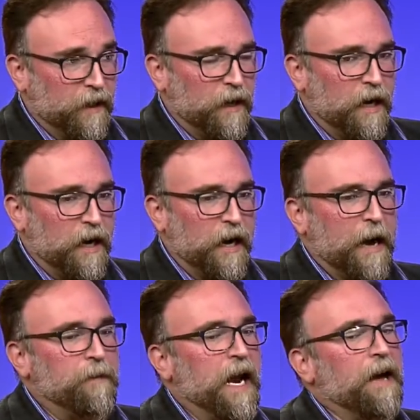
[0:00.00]
Uh,
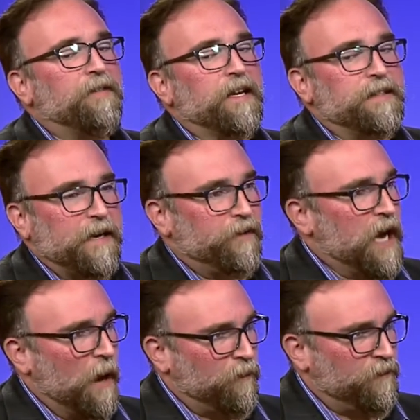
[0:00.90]
I mean, I think David
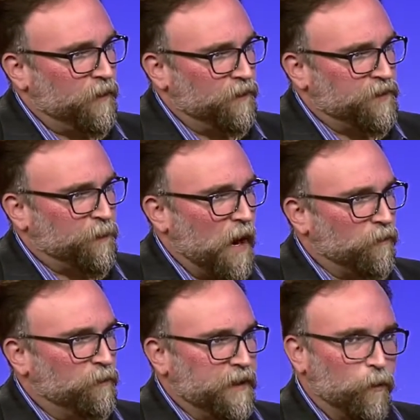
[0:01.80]
Copperfield is yeah.
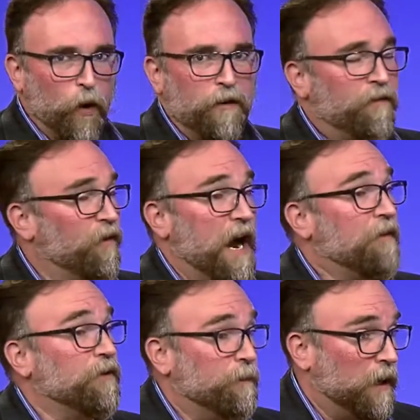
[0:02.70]
probably one for
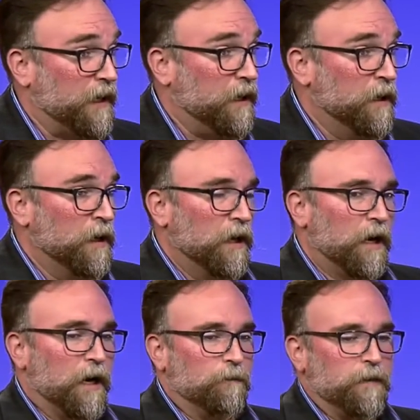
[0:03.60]
everybody.
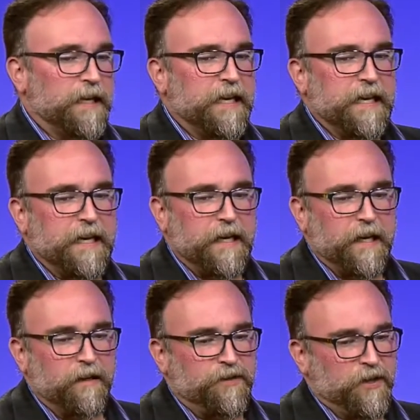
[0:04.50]
Yeah. Um,
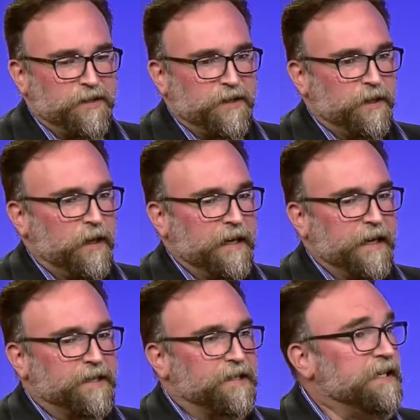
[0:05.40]
he just
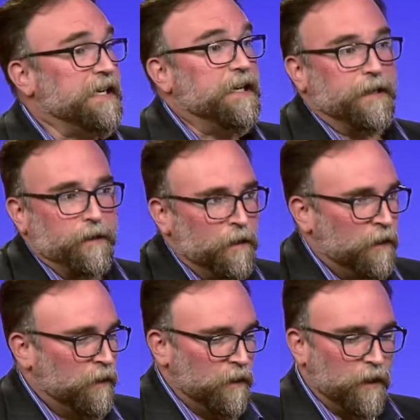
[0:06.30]
exceeded
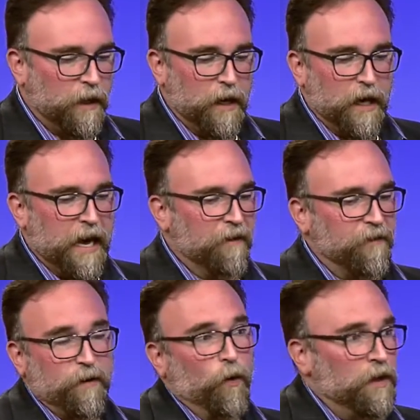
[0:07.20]
uh,
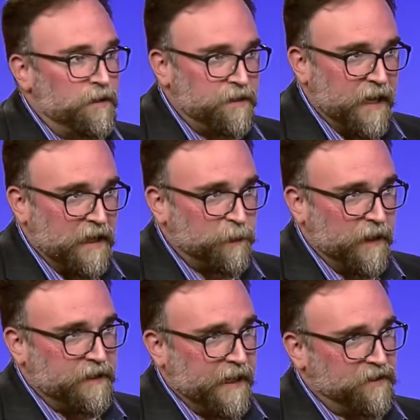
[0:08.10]
everyone's
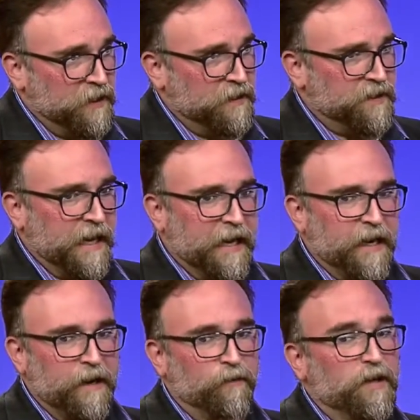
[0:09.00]
expectations and,
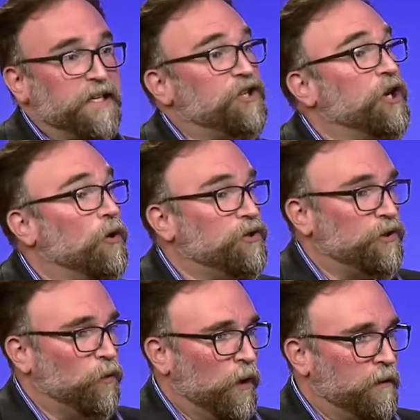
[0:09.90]
and really showed
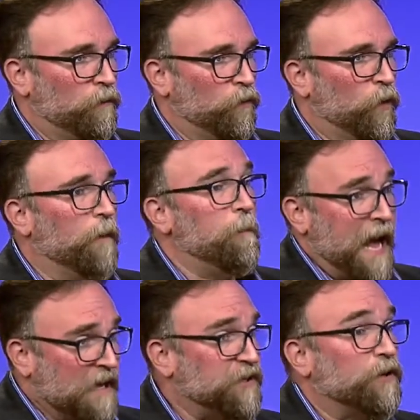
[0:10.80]
you what, what
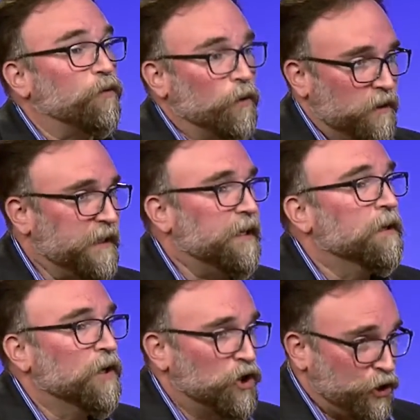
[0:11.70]
magic really
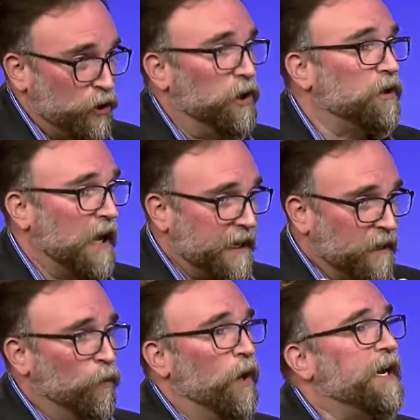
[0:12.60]
should look like
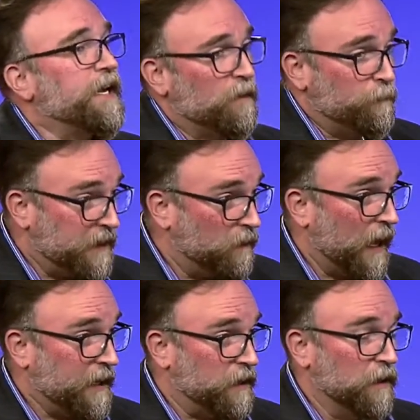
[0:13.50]
and what it can be
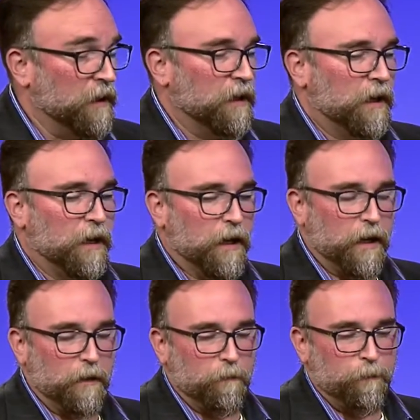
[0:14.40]
like.
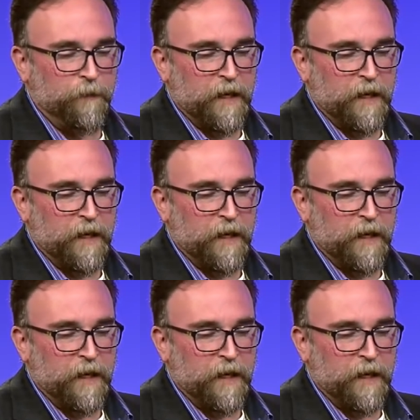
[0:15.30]
Um,